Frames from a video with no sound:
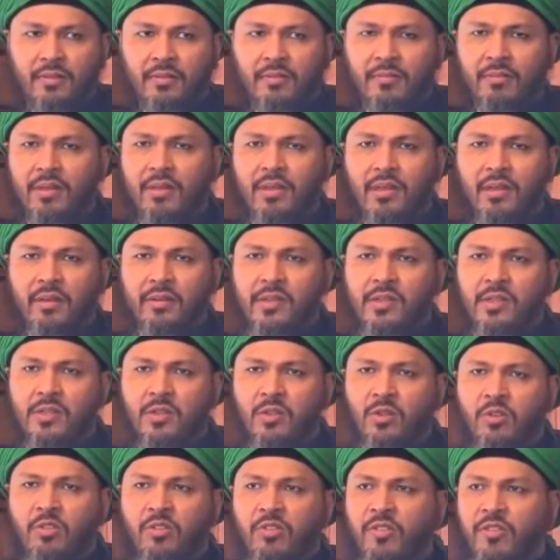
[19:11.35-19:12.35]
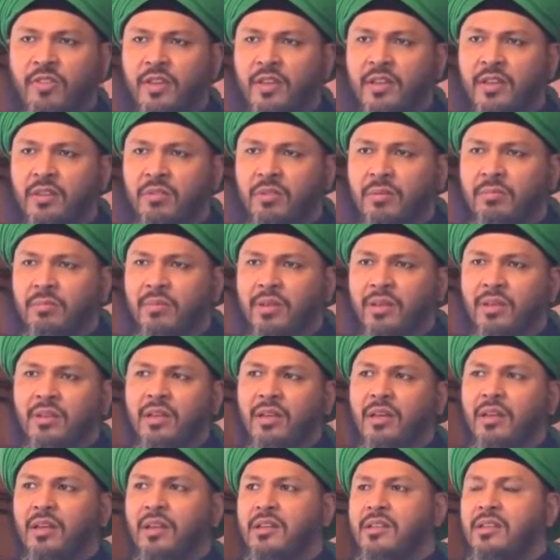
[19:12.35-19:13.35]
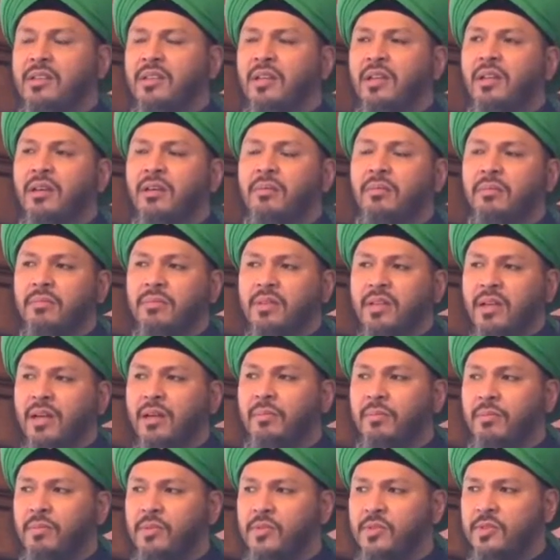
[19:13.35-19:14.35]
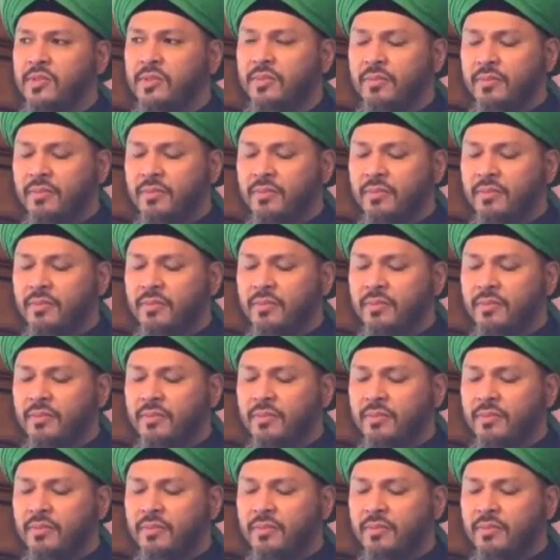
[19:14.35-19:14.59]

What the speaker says: But there is no fear when Mahdi alayhi salam comes.